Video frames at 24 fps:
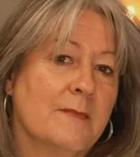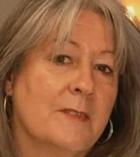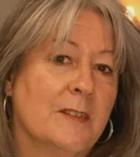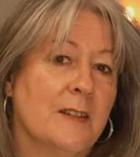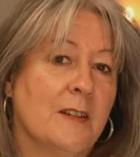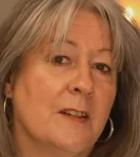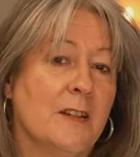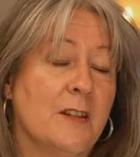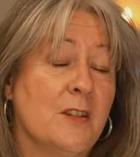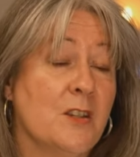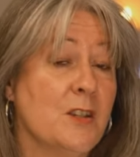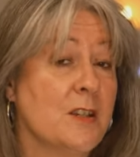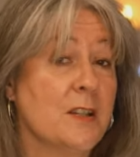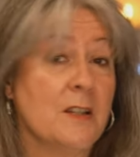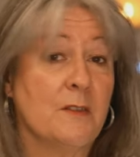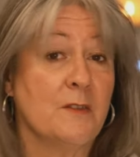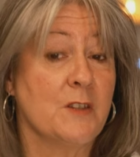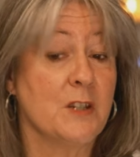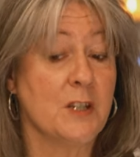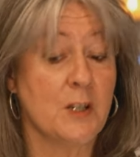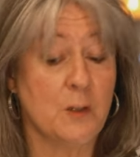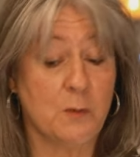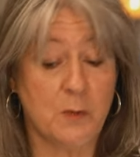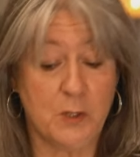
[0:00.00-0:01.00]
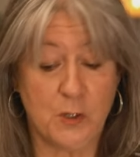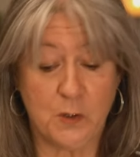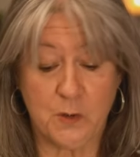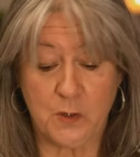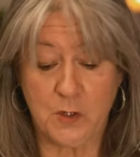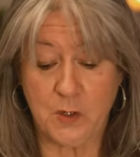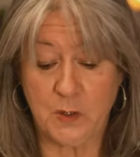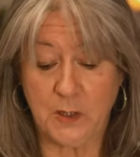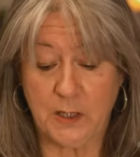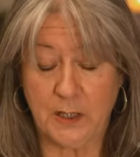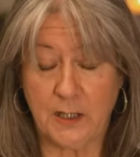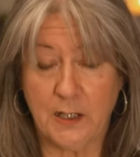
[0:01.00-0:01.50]
I just love to know what you're
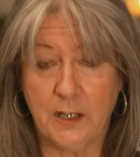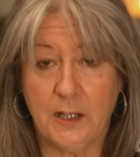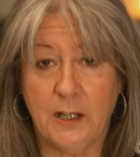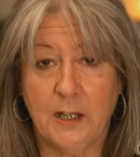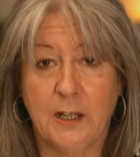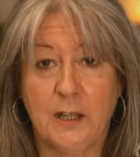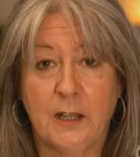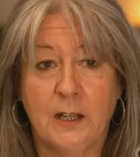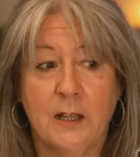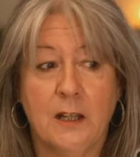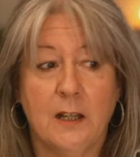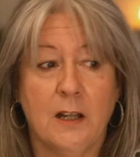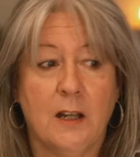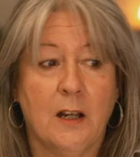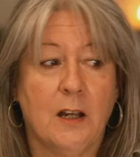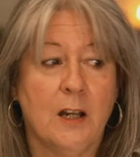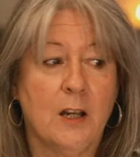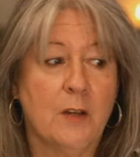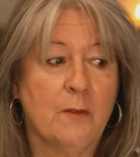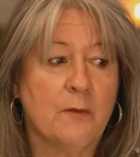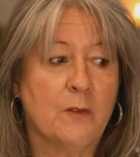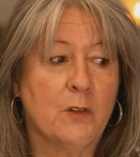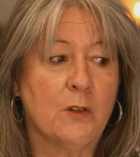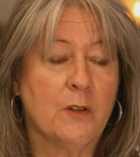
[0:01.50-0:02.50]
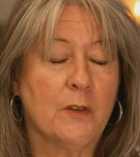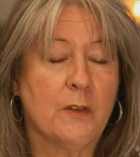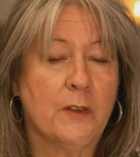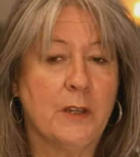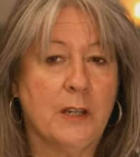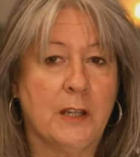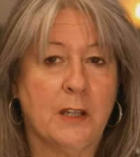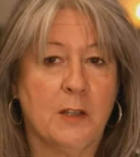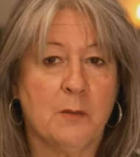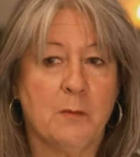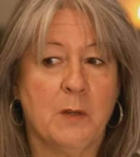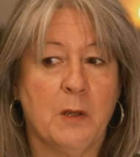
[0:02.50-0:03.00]
doing. I've got a
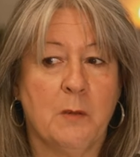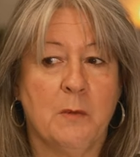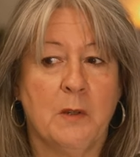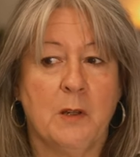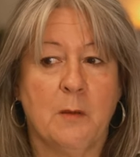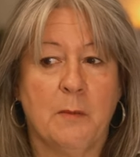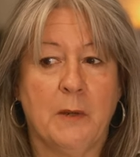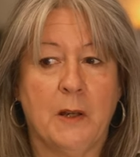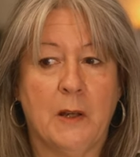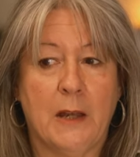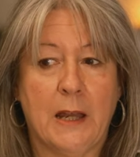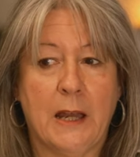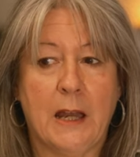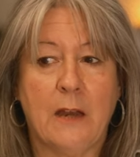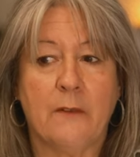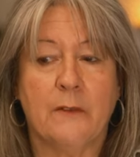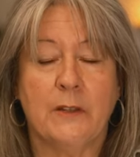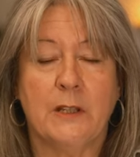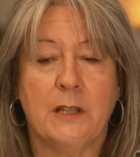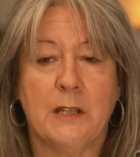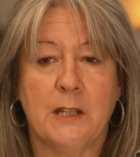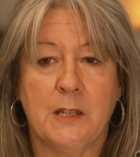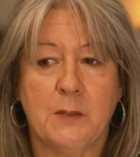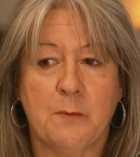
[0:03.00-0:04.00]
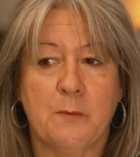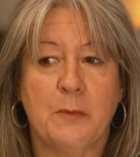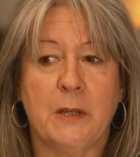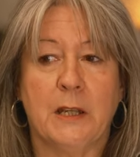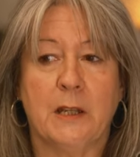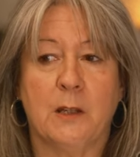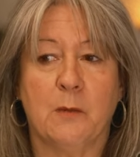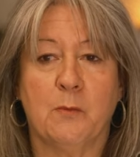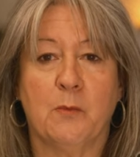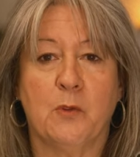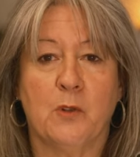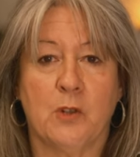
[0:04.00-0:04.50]
thing at the moment about having these
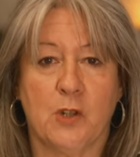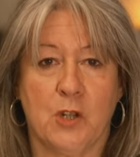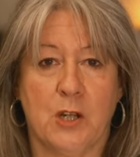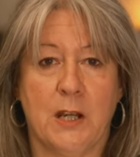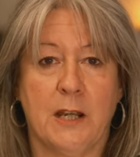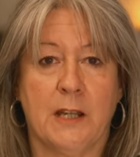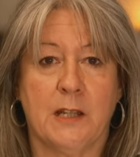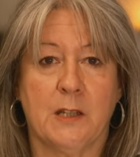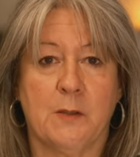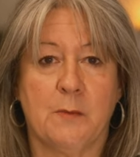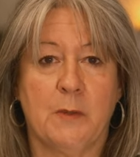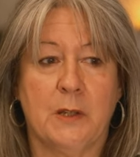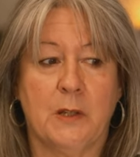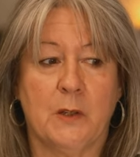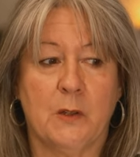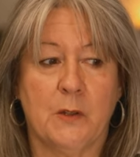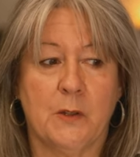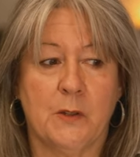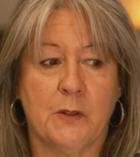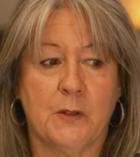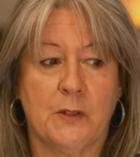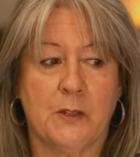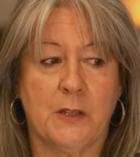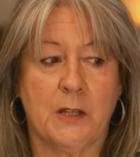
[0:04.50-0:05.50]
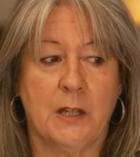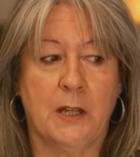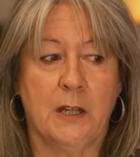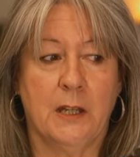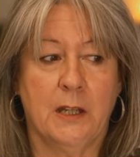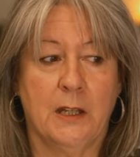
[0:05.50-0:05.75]
bigger projects, because